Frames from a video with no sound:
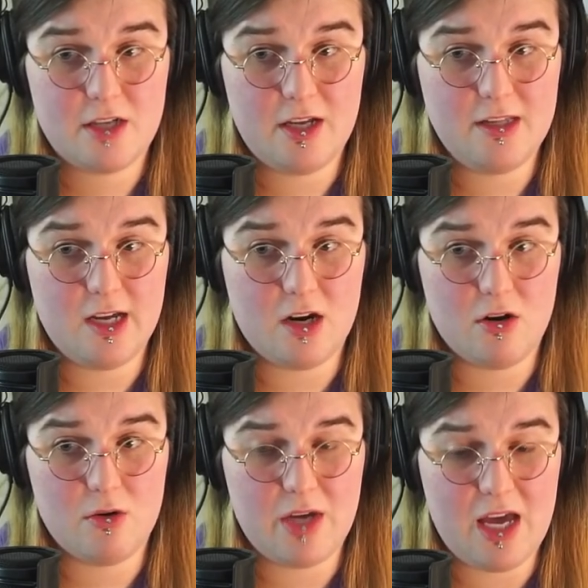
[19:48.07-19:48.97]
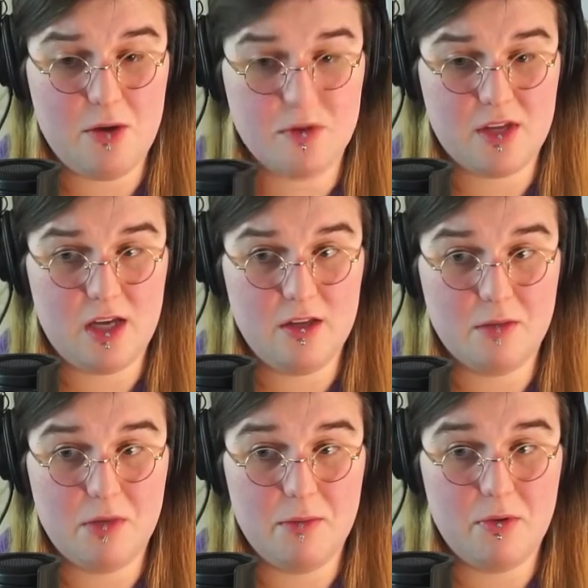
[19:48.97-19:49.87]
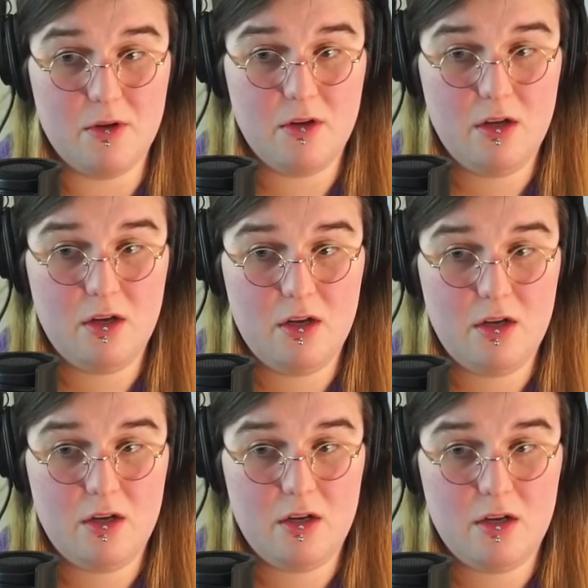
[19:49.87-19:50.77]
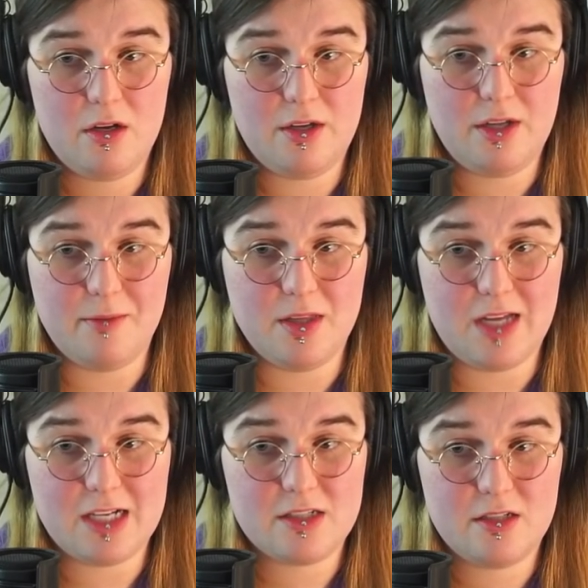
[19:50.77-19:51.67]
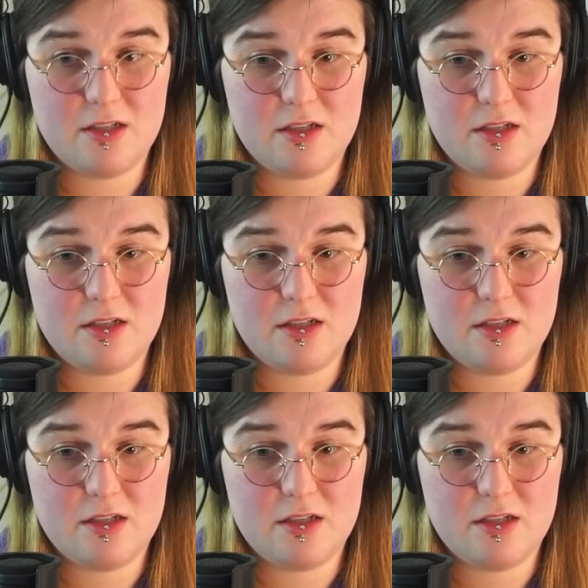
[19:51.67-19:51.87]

and they are okay with killing people and I mean that's wait.